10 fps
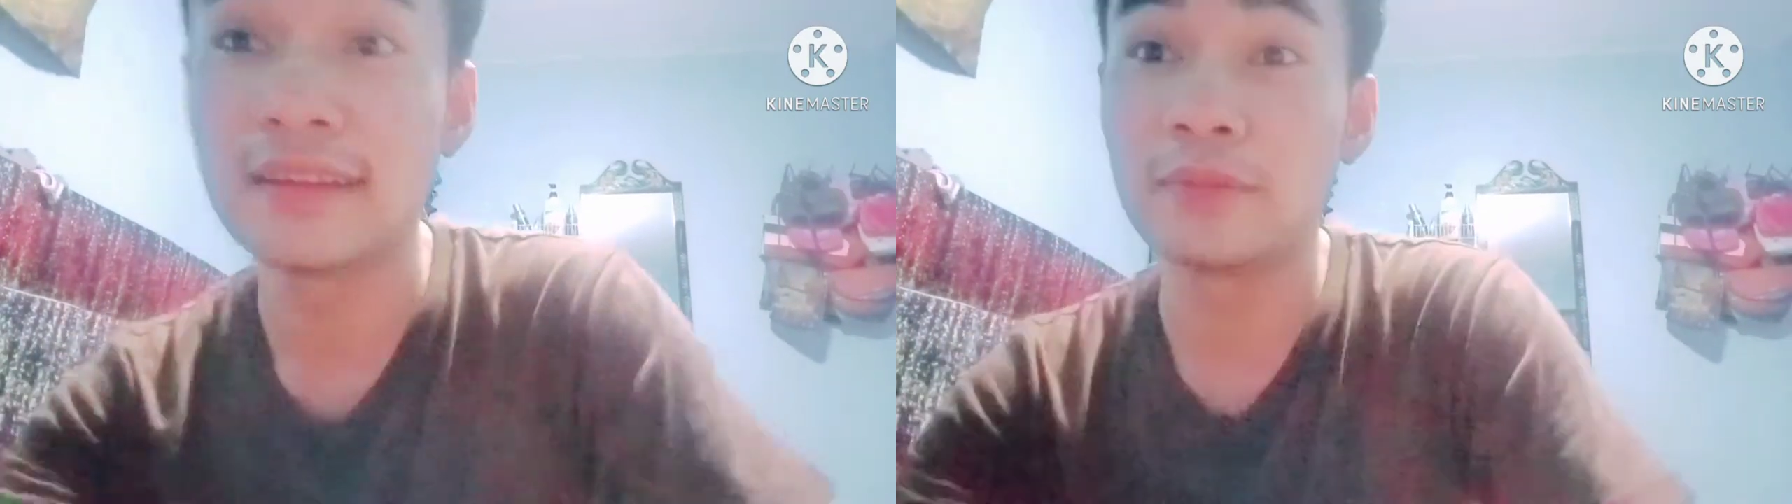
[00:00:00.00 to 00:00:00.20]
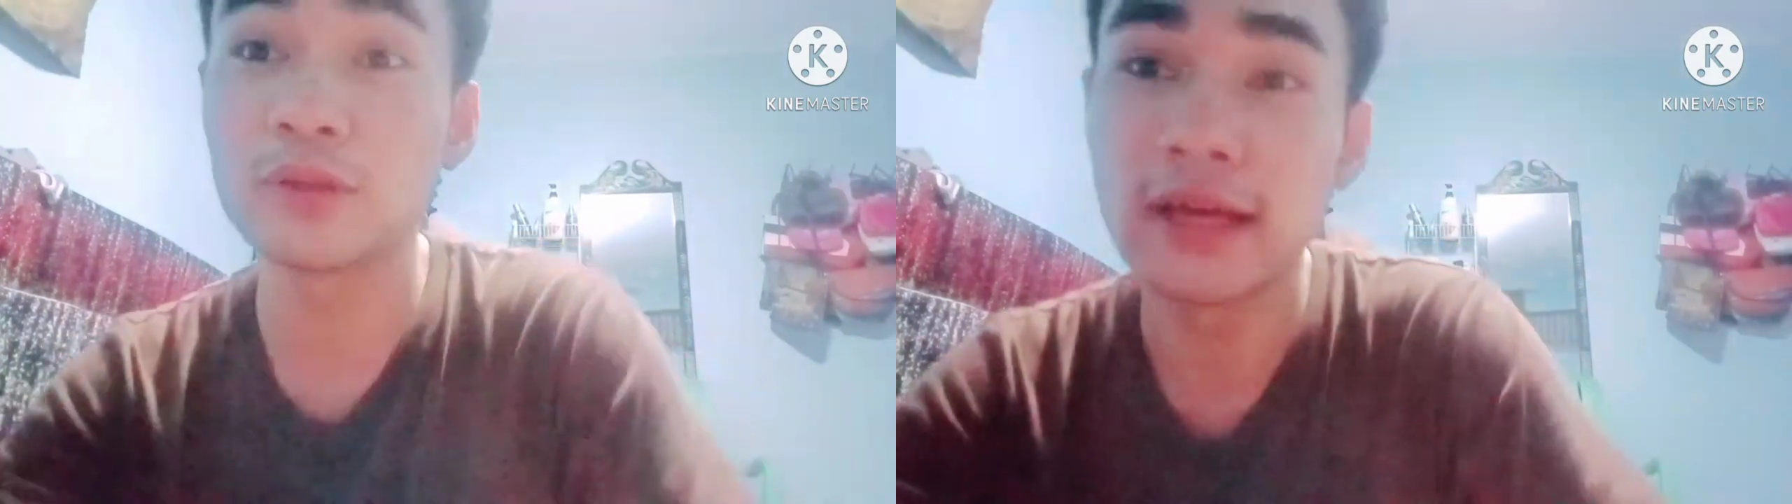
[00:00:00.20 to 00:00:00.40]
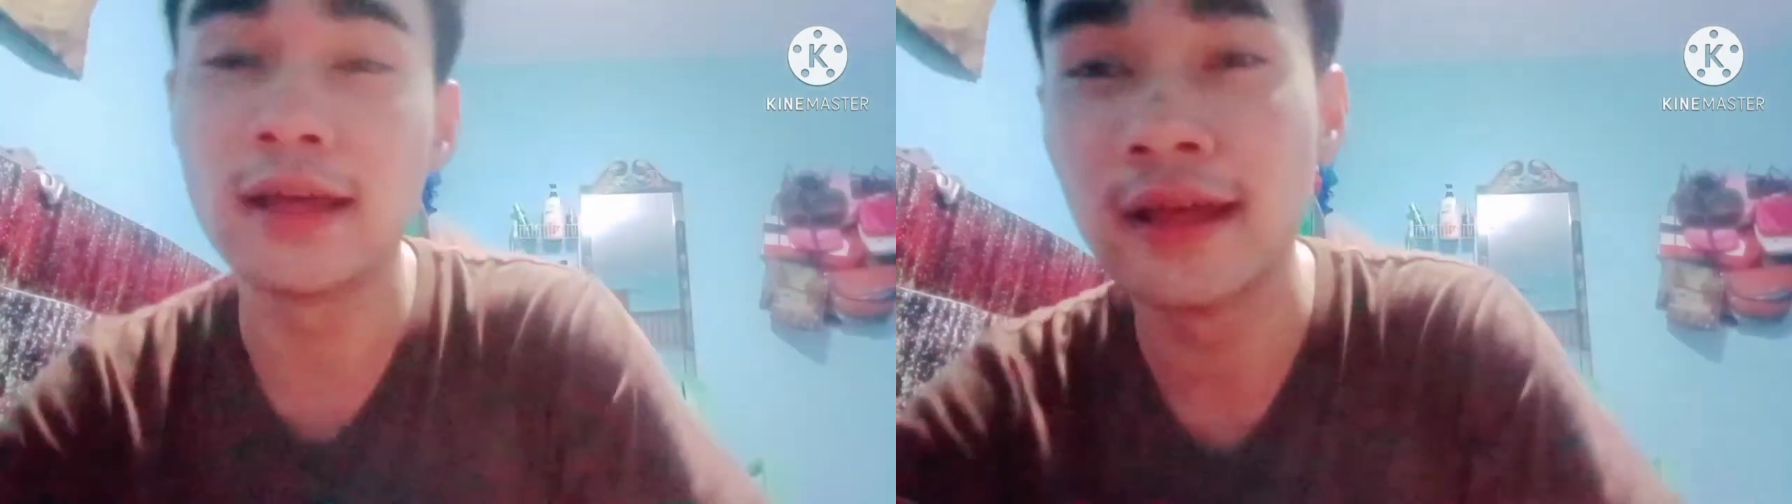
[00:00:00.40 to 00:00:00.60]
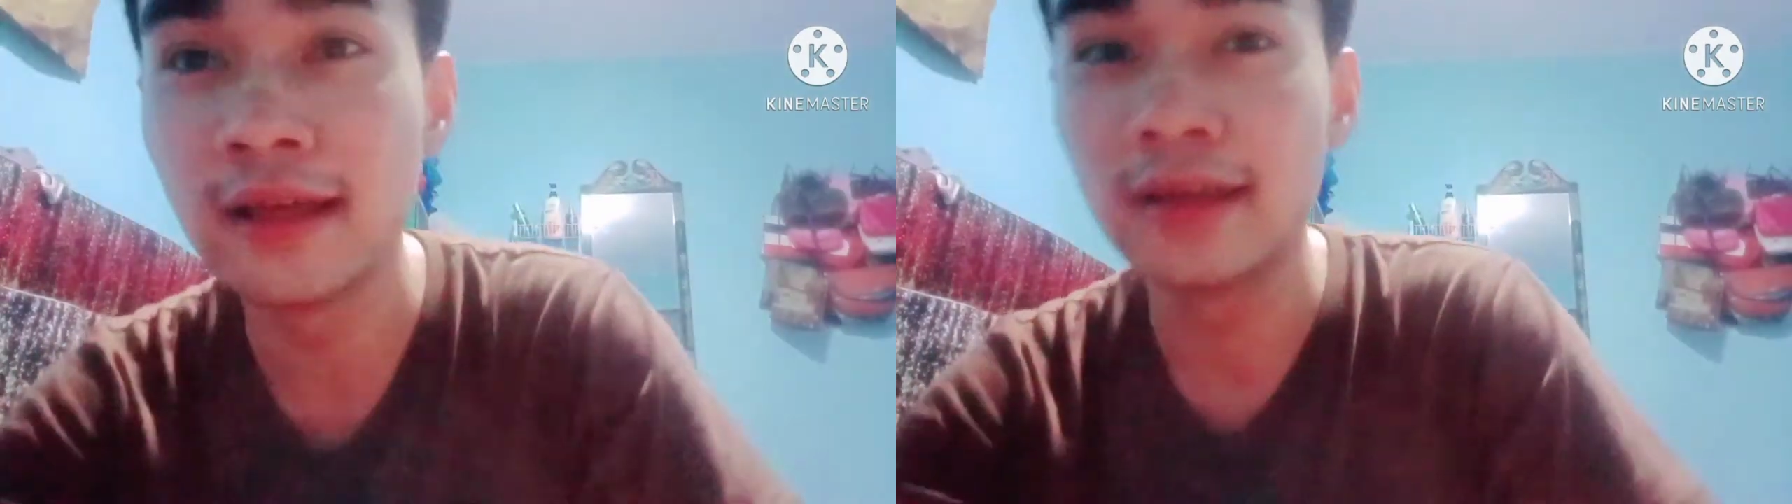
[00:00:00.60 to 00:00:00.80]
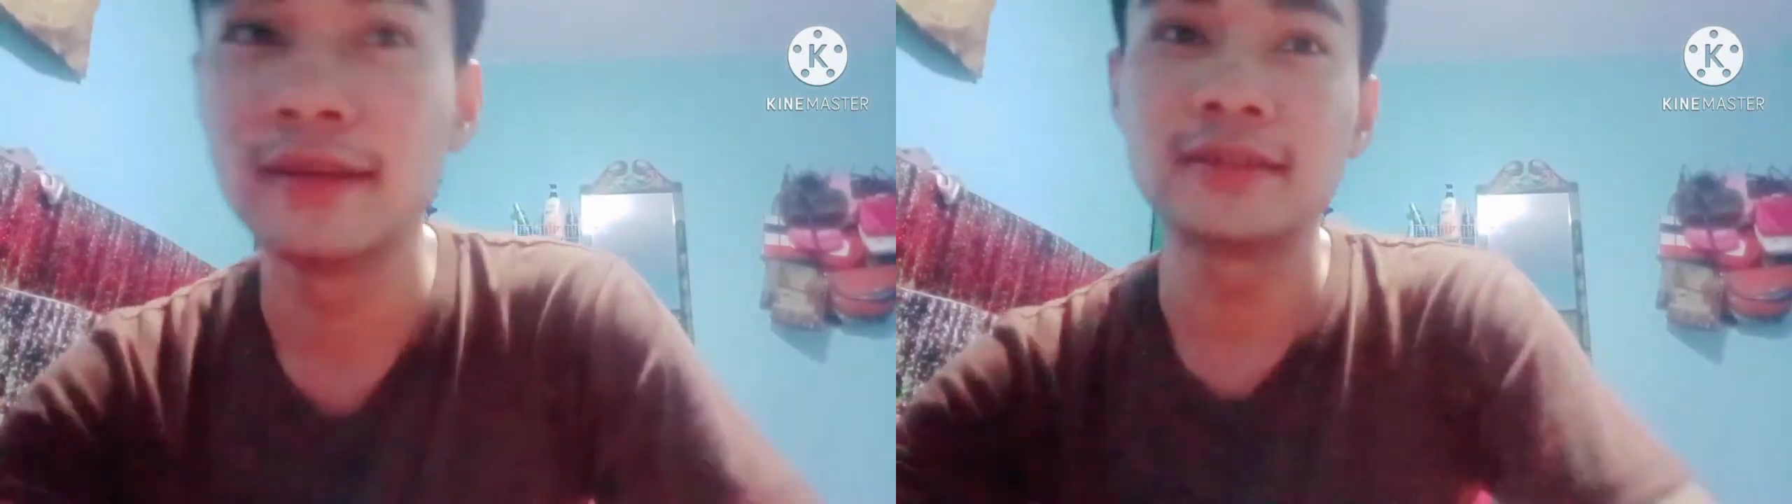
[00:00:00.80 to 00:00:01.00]

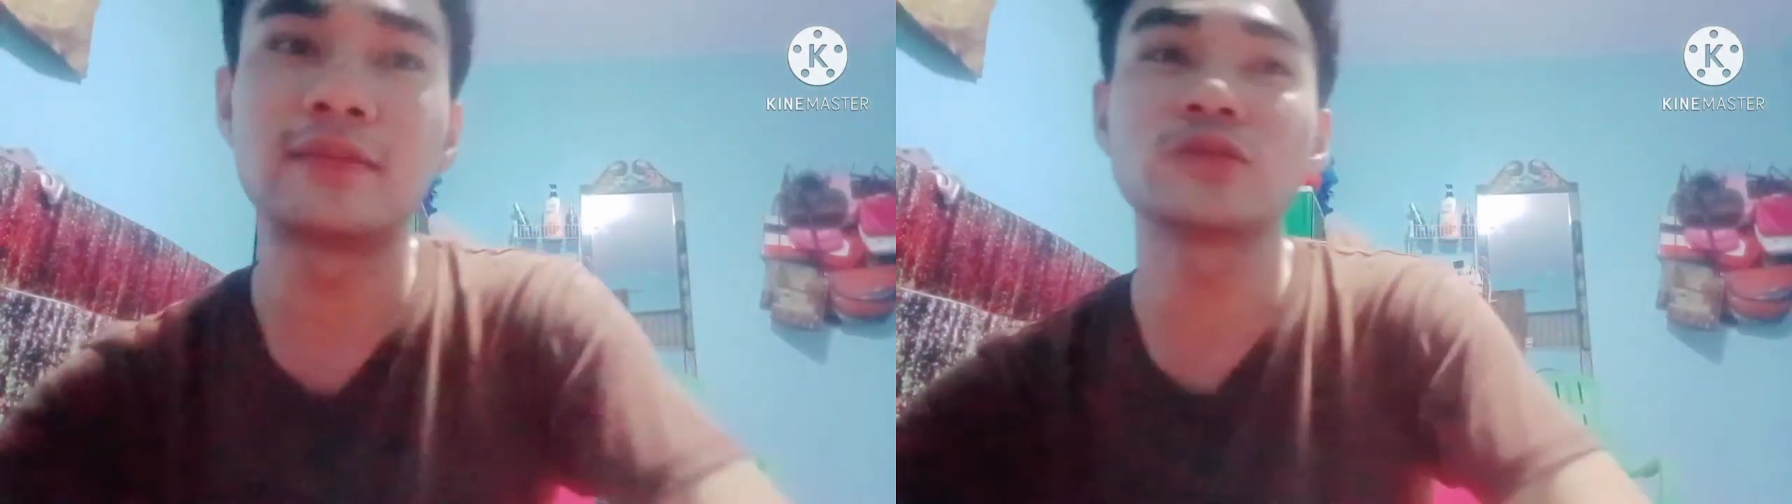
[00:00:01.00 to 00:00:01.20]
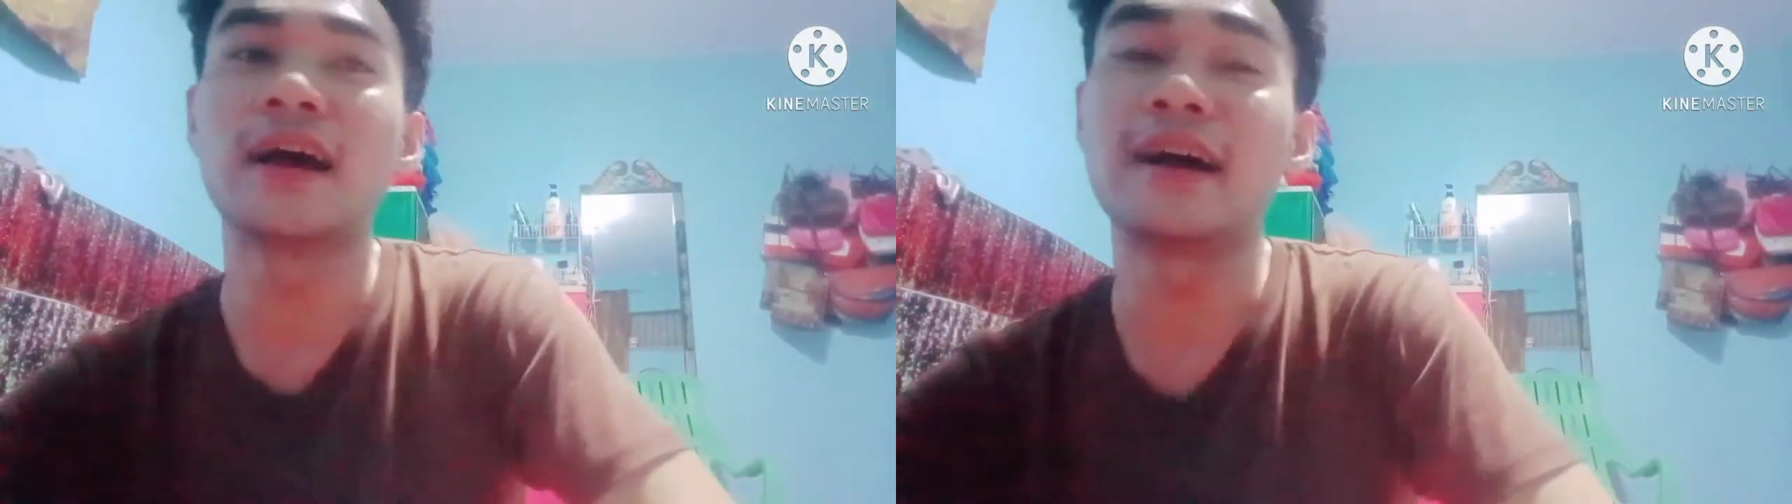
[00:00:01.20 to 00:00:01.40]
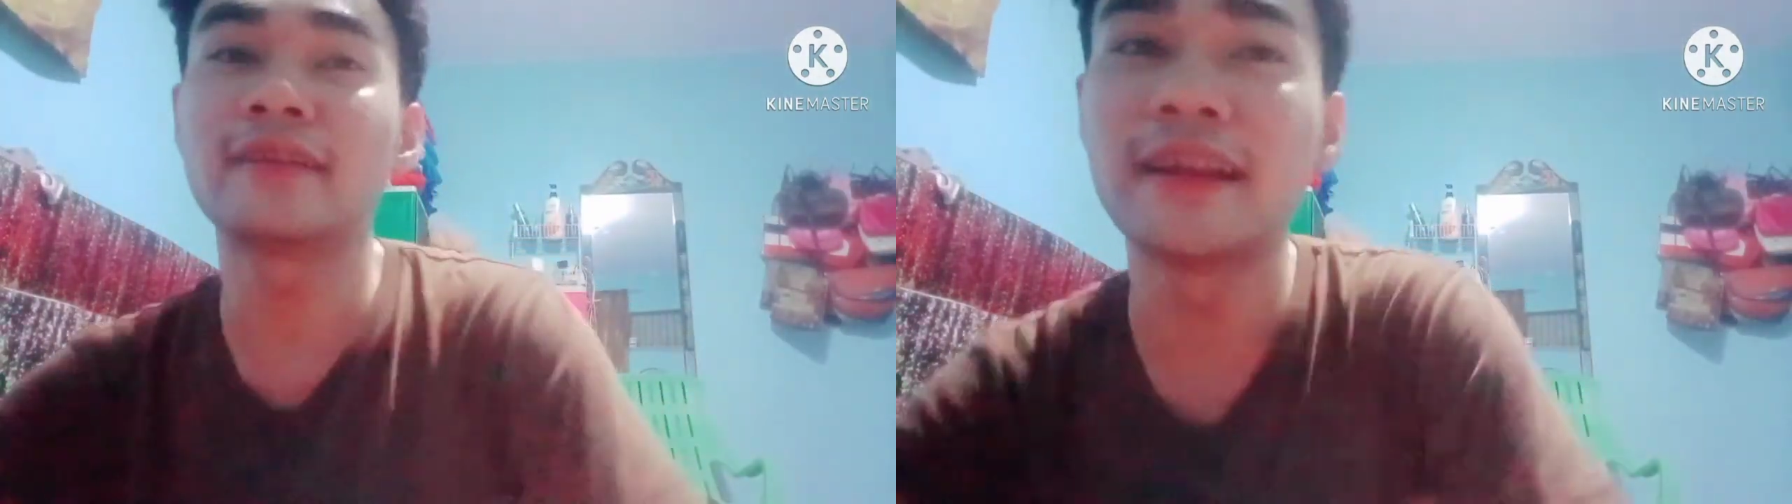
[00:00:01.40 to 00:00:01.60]
Tapos na ang